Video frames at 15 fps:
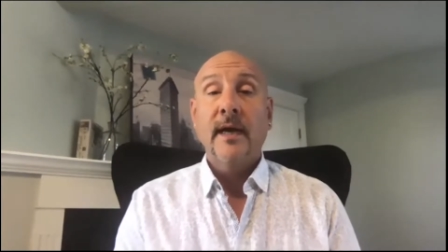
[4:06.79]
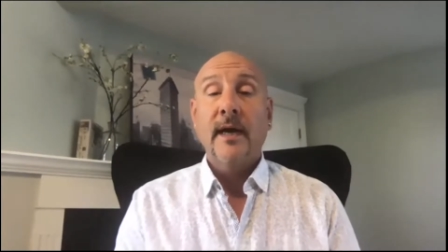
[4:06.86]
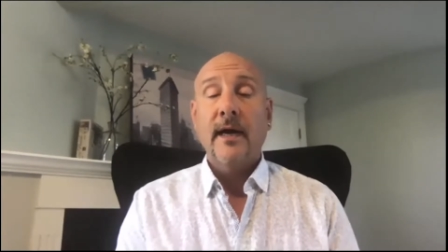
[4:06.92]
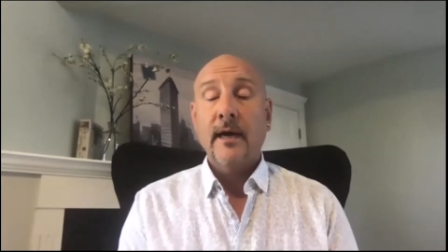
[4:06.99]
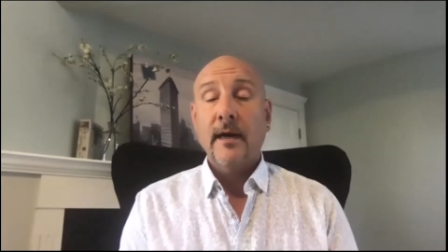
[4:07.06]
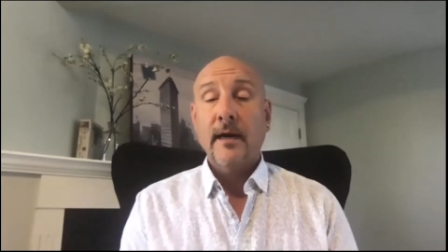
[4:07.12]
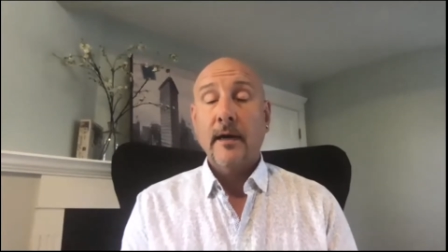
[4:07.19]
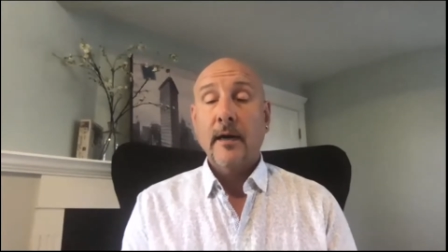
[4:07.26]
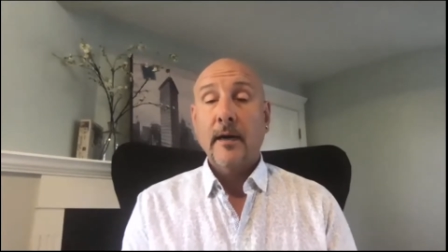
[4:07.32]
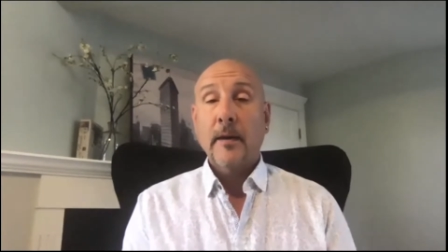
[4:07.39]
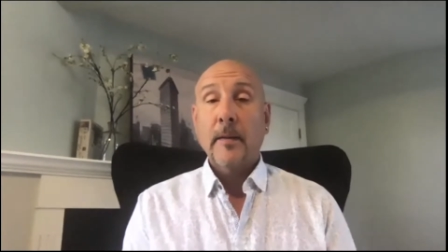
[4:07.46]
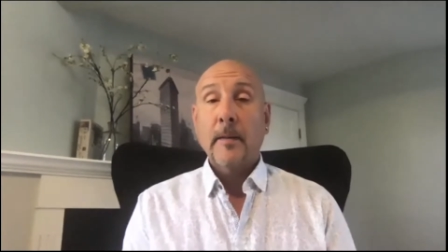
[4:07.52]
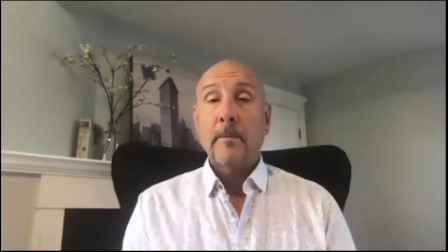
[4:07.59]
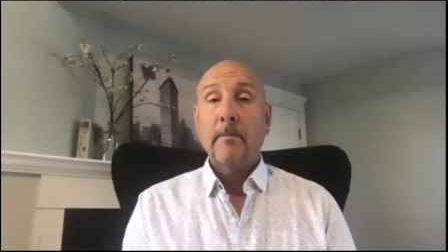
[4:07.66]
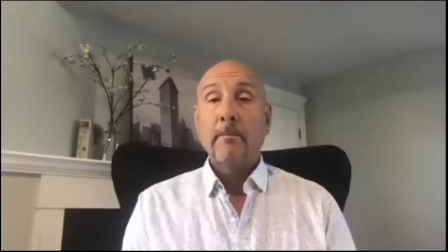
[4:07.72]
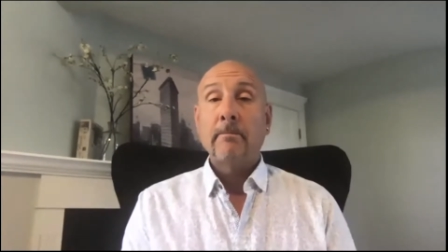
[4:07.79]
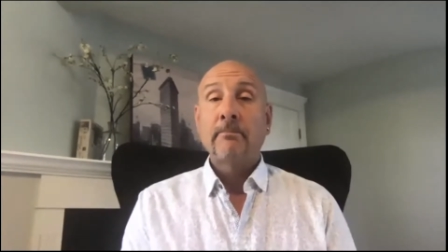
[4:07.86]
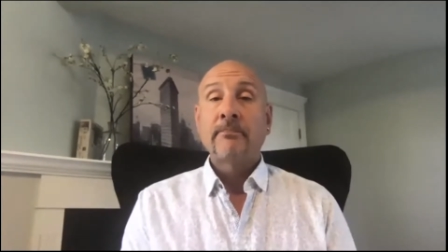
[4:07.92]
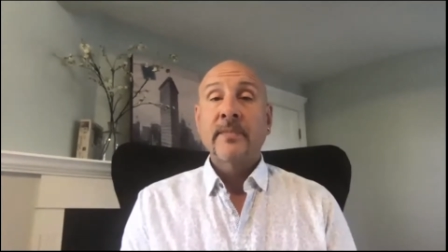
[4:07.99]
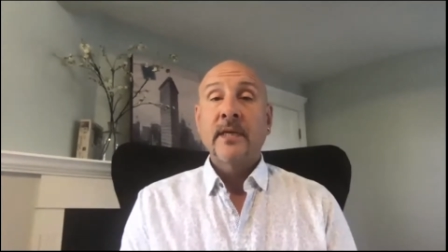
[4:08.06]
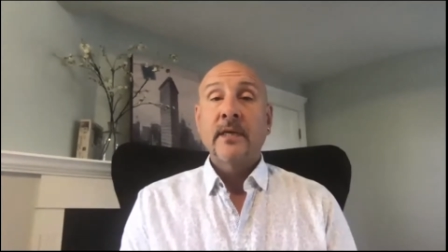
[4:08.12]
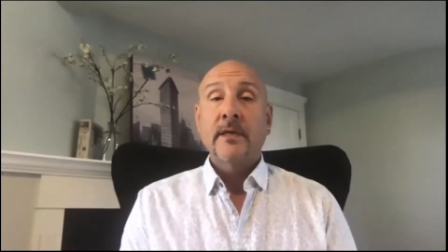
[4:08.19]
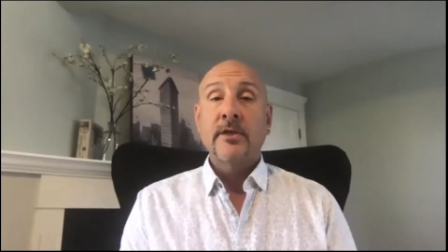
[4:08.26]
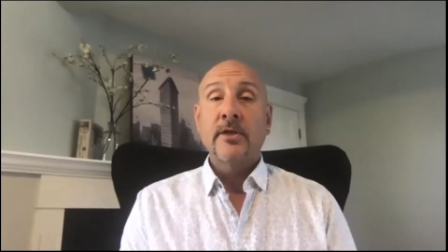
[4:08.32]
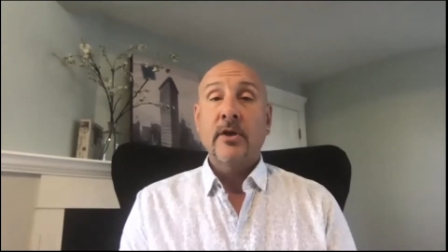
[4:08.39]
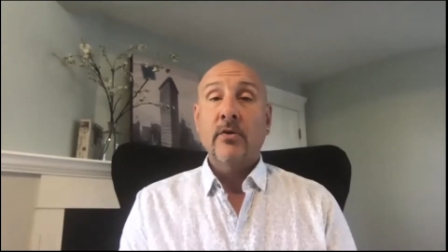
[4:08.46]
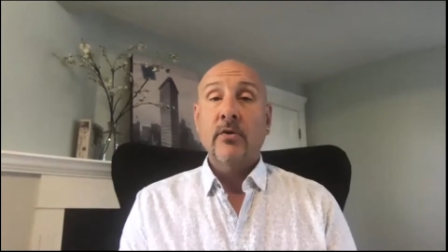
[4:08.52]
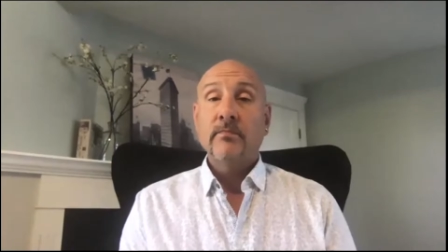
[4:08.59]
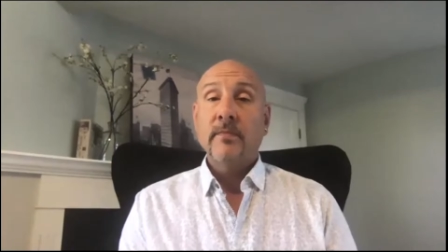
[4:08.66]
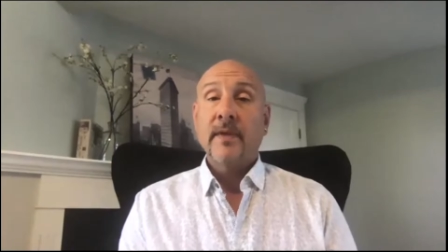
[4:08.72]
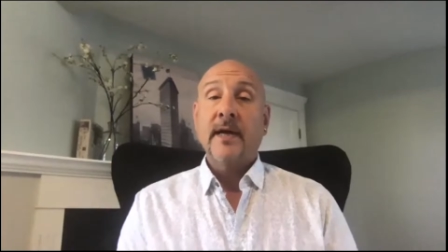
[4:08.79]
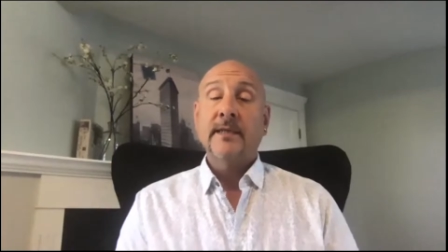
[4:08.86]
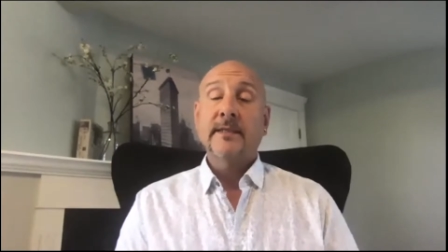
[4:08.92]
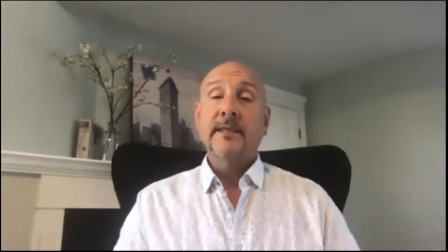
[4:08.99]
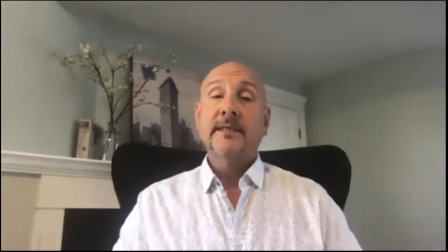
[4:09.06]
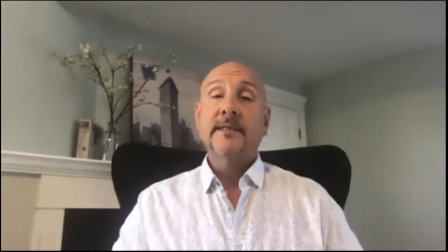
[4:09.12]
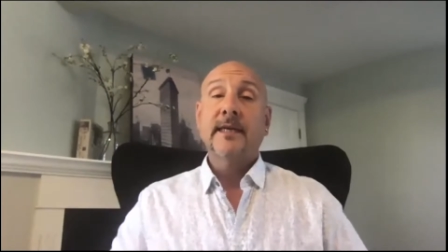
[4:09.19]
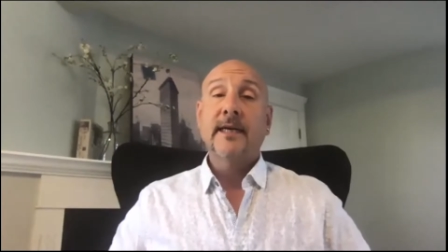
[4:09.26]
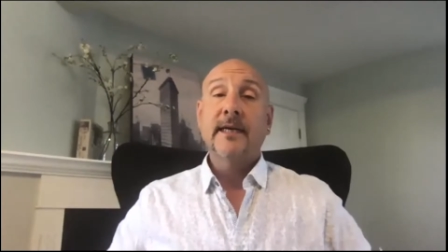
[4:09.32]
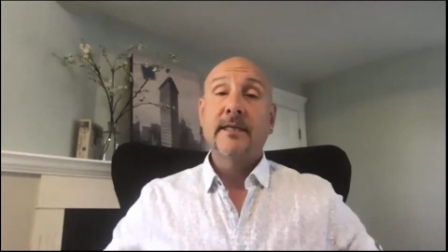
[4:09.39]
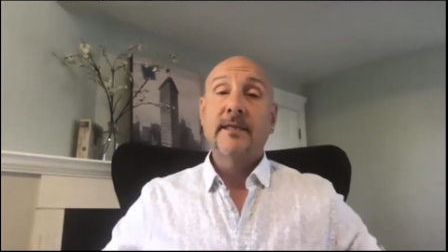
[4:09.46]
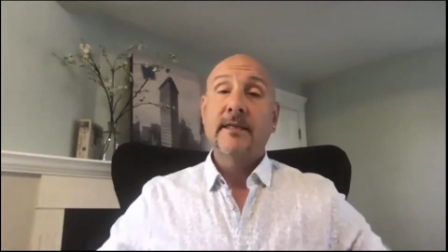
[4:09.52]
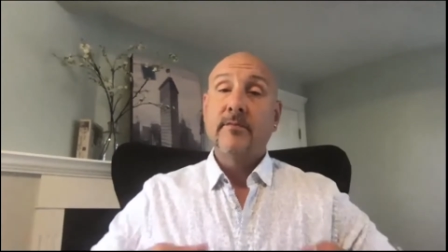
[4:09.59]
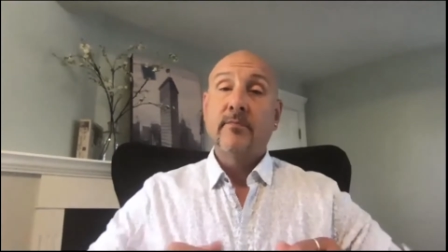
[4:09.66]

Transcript: Um, you know, as I said,